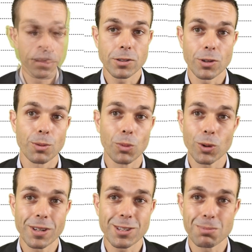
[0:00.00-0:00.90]
So the
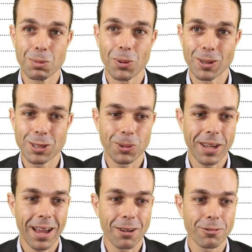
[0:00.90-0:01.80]
more decimal points we
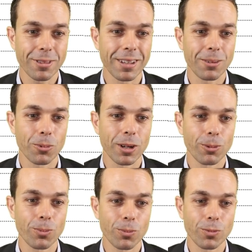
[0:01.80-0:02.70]
have, then
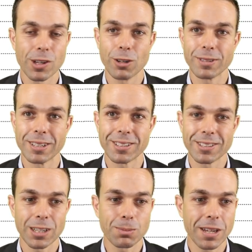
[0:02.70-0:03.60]
we're delving into
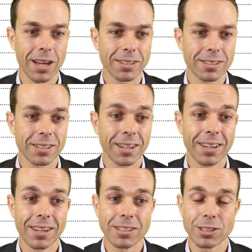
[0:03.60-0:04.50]
subtasks.
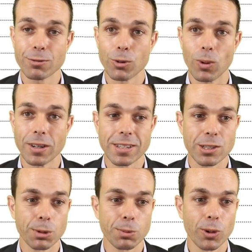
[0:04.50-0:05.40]
Just for one
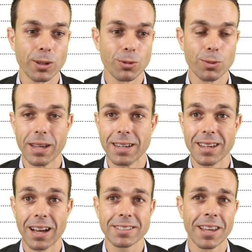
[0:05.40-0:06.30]
decimal point will be our
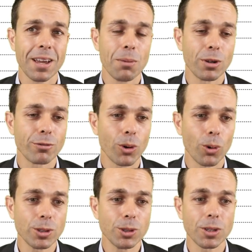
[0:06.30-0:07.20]
task. But of
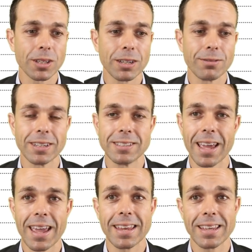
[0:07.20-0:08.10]
course, you can give these
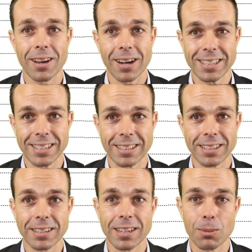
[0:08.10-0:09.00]
any
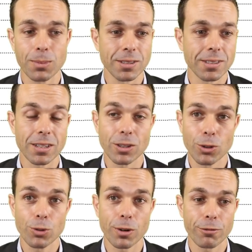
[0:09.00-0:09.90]
ID numbers that
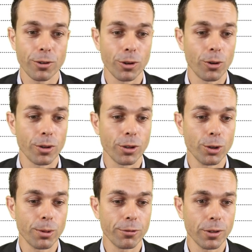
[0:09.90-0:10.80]
you prefer or that
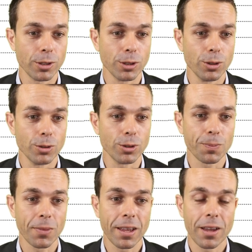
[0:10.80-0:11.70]
you prefer to
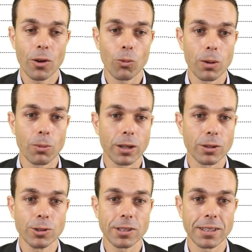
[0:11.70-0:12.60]
use. When we're
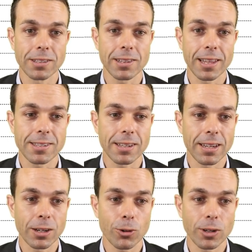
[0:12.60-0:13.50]
using this, let's
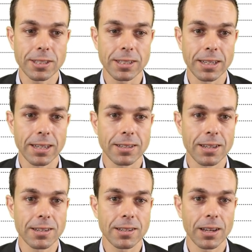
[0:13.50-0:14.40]
increase the
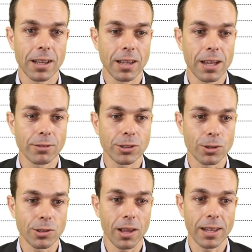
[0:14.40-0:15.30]
indent ever
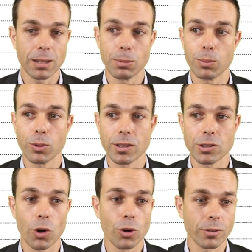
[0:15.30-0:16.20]
so slightly, but put
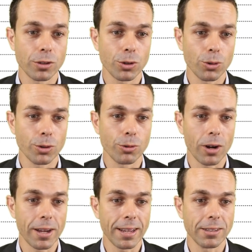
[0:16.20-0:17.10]
this over to the
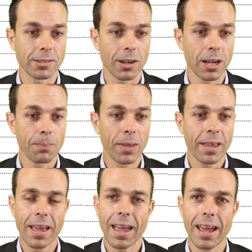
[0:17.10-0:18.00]
right-hand side.
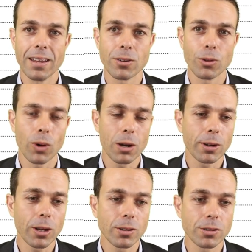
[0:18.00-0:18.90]
And the way
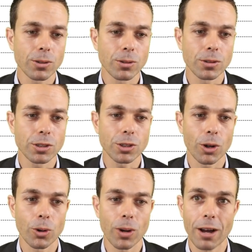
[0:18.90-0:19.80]
we're going to
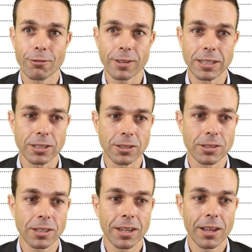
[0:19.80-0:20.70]
show our
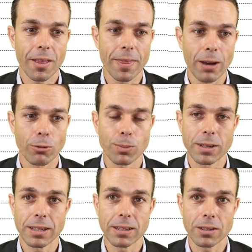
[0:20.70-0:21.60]
features, that will
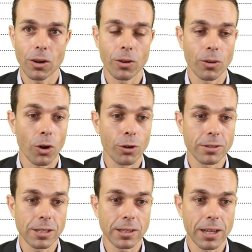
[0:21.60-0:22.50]
be on
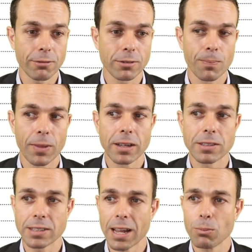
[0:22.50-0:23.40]
over to the left.
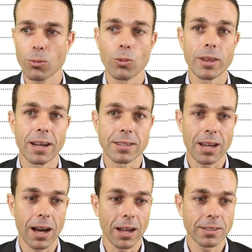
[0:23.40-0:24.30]
Same with our
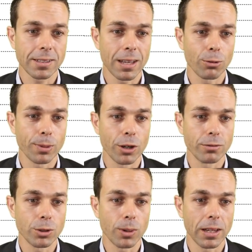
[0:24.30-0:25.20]
task, that will be
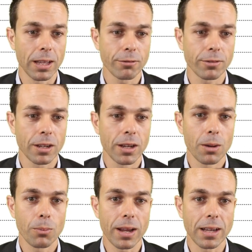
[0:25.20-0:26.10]
over to our left.
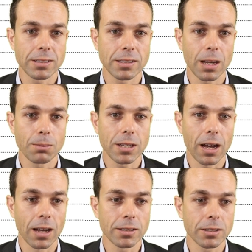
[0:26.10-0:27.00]
But our
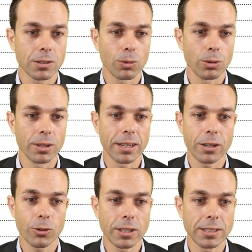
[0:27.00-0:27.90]
subtasks, we will
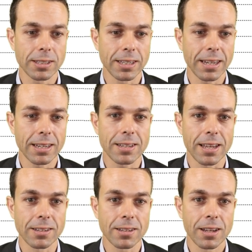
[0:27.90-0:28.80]
increase the
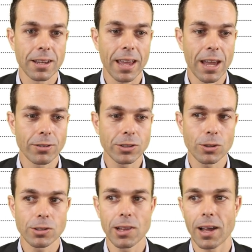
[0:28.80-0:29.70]
indent ever
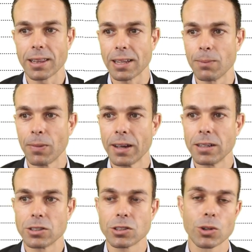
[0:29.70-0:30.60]
so slightly,
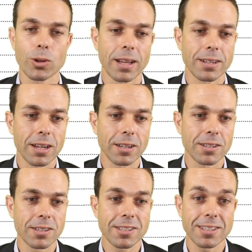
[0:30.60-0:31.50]
just so that
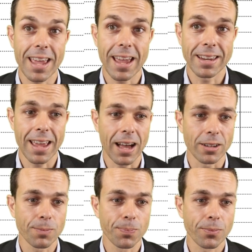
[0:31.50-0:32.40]
does stand out.